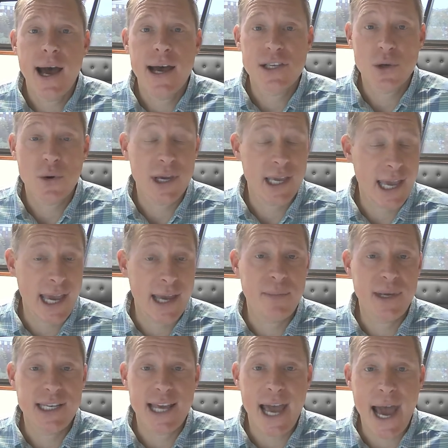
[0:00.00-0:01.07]
So it can
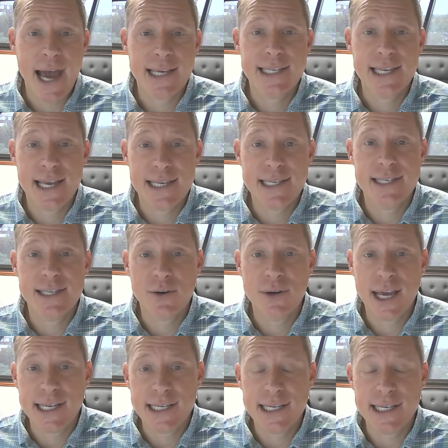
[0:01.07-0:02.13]
be taxed as its own
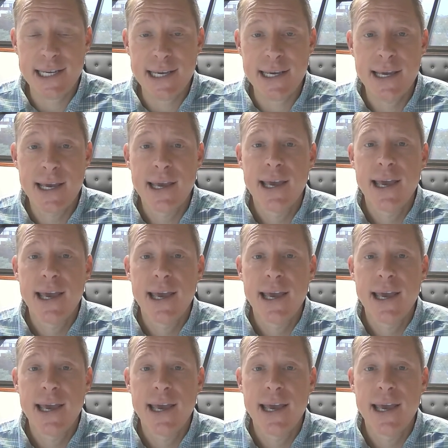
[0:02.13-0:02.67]
entity.